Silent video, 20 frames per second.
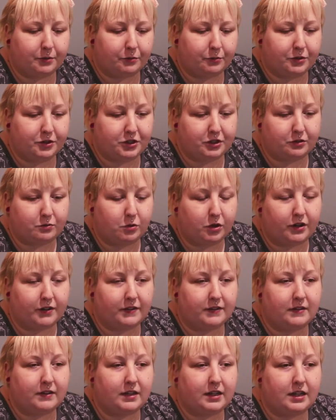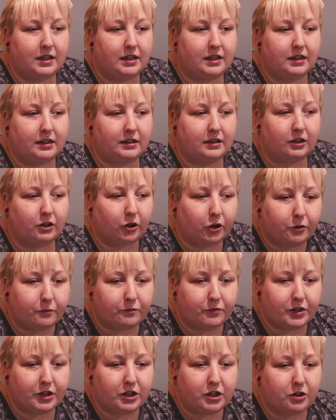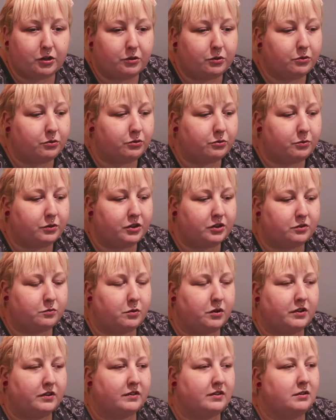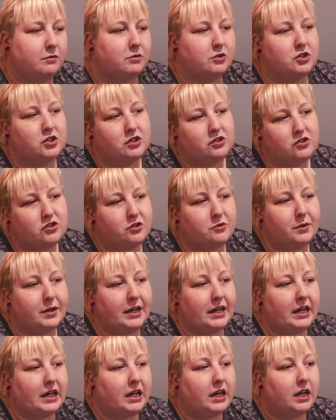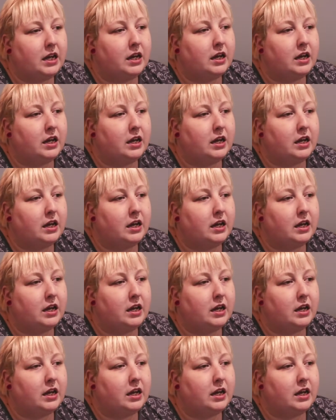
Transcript: We just want to see the LARP videos, we just want to see what she's doing,